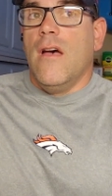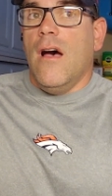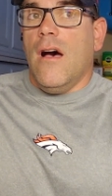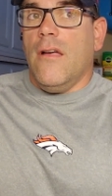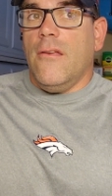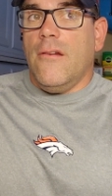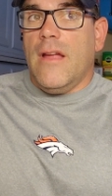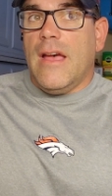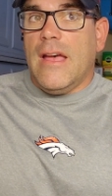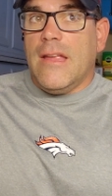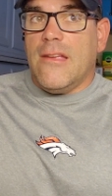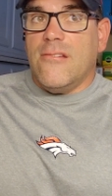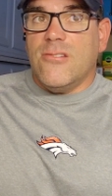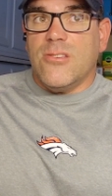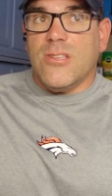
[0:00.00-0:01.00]
Other than that,
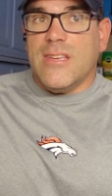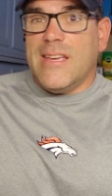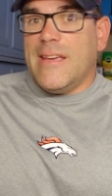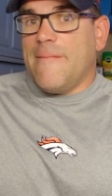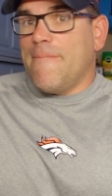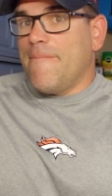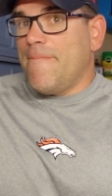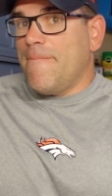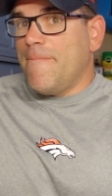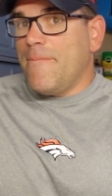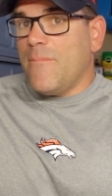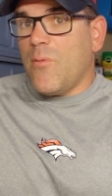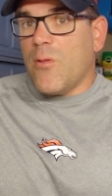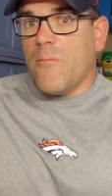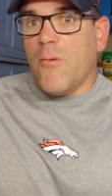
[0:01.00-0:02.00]
usually,
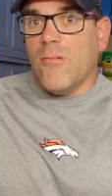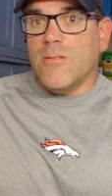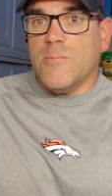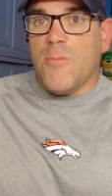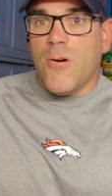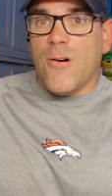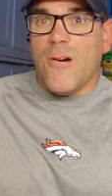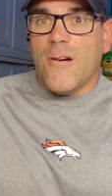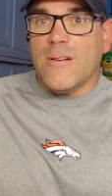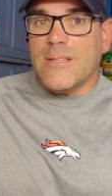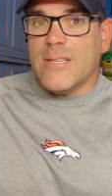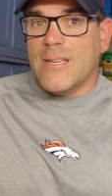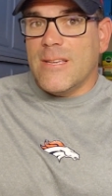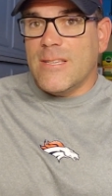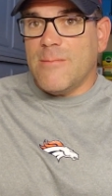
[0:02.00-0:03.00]
for the most
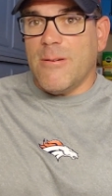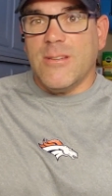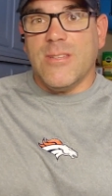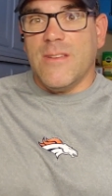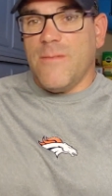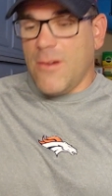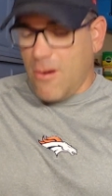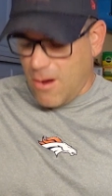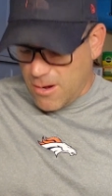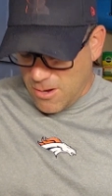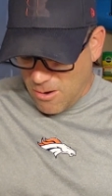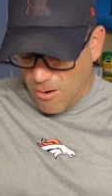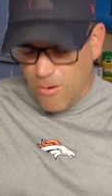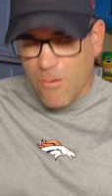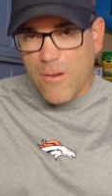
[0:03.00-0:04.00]
part, especially if you're on
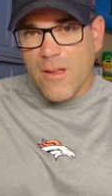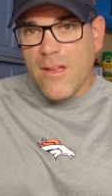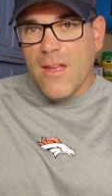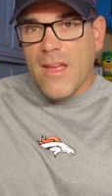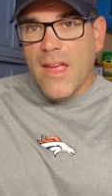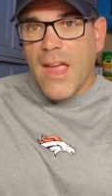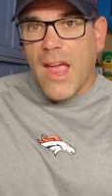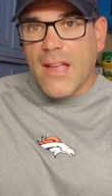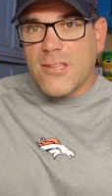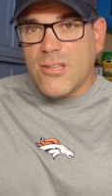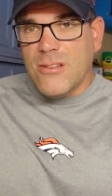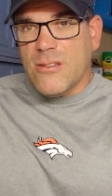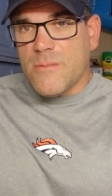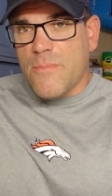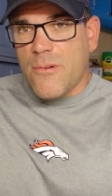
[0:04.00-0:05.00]
your own, it's
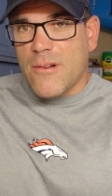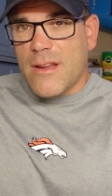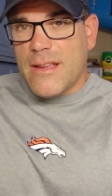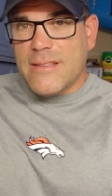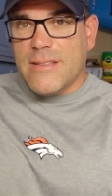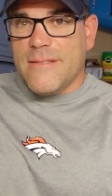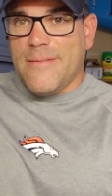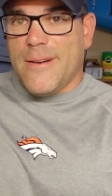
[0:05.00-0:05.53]
usually pretty easy to